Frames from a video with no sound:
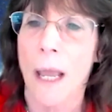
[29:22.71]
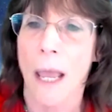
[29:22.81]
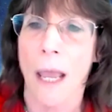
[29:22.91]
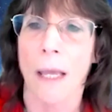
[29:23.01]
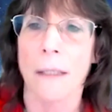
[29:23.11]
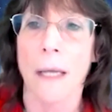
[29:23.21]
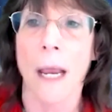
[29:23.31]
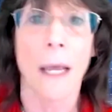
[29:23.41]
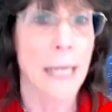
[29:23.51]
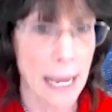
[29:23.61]

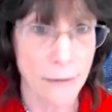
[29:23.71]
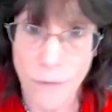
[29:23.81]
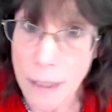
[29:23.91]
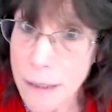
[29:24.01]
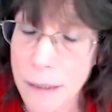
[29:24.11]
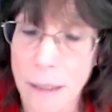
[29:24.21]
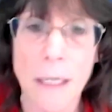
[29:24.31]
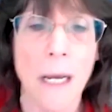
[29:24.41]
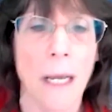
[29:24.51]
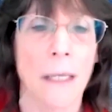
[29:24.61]

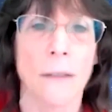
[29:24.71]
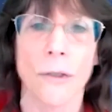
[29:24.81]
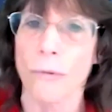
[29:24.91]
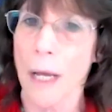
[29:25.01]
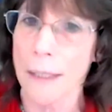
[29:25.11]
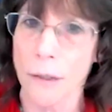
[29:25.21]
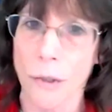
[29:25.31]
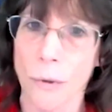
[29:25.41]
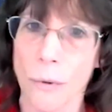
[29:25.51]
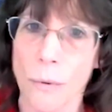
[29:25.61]
advocacy and try
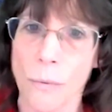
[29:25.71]
to